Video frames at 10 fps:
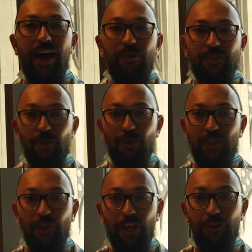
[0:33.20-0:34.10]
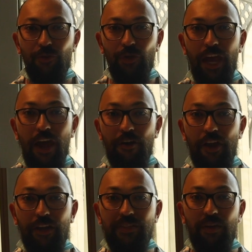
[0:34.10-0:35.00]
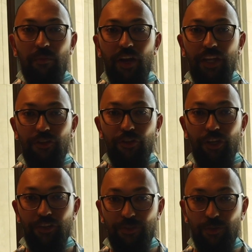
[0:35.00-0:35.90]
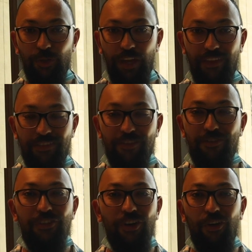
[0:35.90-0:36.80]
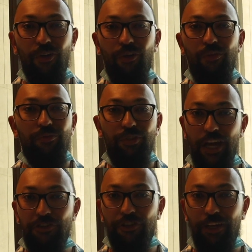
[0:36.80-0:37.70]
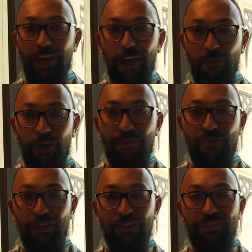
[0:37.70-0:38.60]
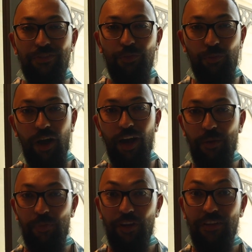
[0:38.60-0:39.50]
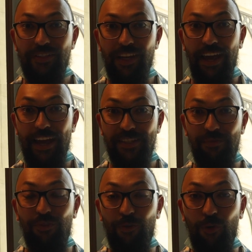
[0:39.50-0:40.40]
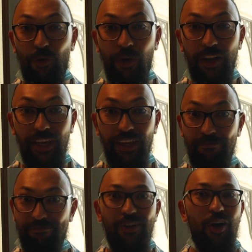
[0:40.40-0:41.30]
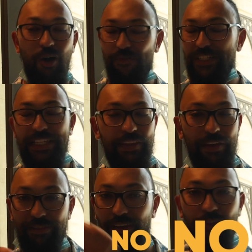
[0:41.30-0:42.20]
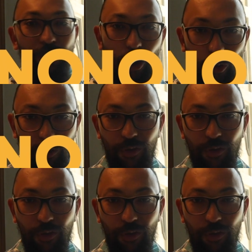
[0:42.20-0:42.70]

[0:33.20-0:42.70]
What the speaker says: I was always looking to earn extra money during school days. So naturally, I went first to my parents and asked them for more money. Obviously, they said no.